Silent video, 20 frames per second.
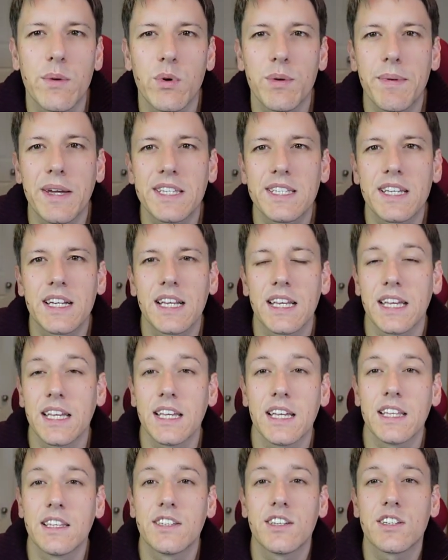We
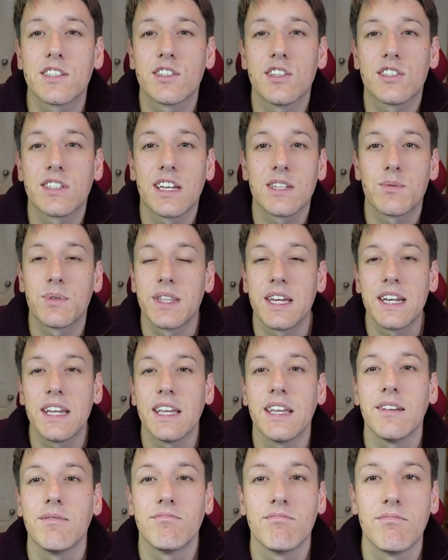basically, just as with
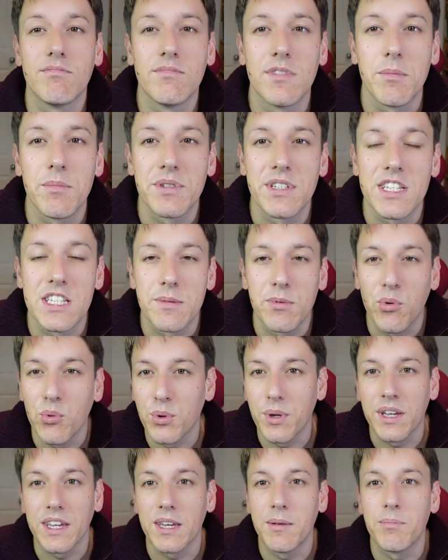any number system, if we're
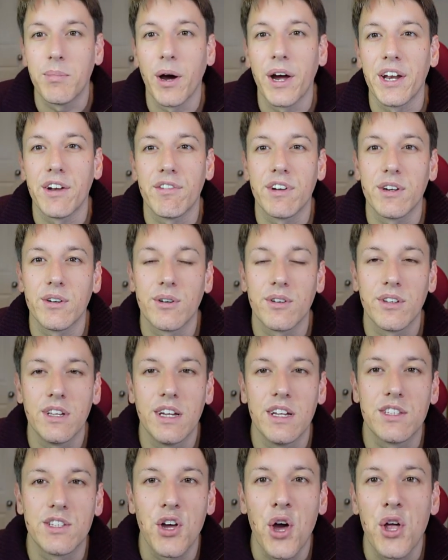doing it in binary or
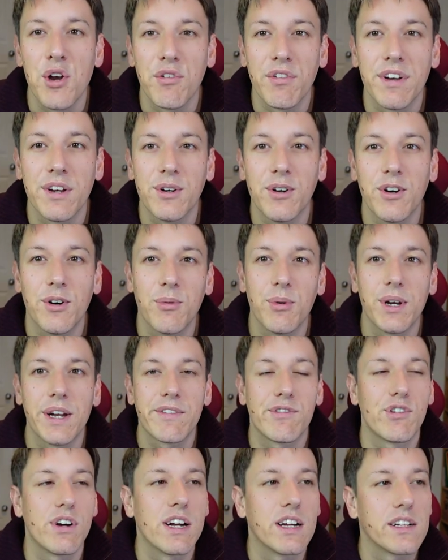ternary or
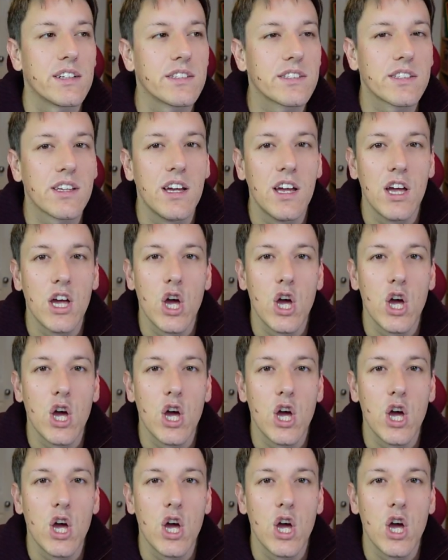whatever else,